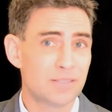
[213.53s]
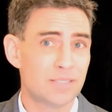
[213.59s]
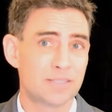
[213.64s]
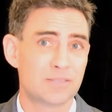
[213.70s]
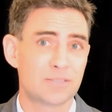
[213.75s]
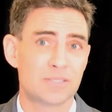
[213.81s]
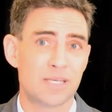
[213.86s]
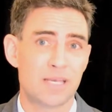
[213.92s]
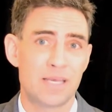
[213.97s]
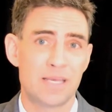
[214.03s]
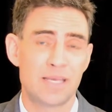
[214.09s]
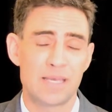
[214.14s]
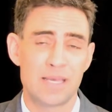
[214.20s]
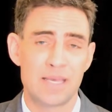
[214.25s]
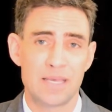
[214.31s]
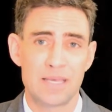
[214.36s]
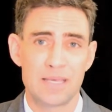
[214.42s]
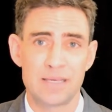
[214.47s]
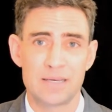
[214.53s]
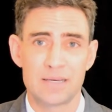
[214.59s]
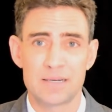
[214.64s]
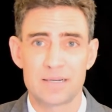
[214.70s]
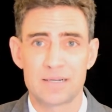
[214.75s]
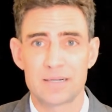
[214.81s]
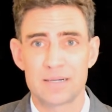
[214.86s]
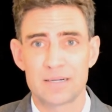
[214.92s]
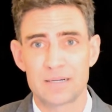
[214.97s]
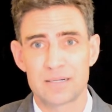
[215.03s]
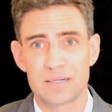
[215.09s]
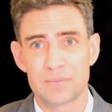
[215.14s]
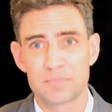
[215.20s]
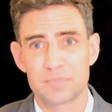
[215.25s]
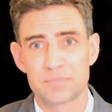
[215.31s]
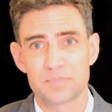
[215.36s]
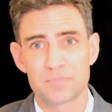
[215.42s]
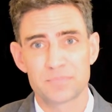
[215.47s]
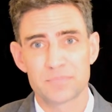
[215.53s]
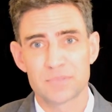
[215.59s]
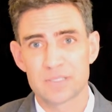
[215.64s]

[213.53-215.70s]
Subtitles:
let's say a